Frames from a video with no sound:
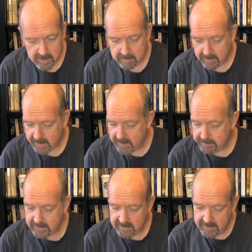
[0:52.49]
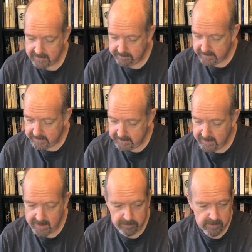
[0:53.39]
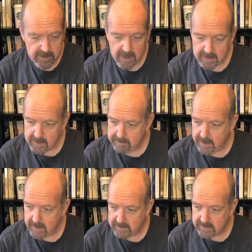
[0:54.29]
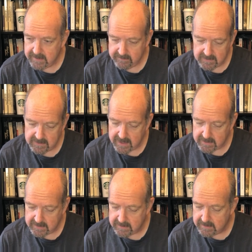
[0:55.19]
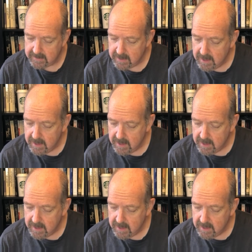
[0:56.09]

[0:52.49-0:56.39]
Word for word: My name is Ian, and today we're talking about Steven Zeitlin's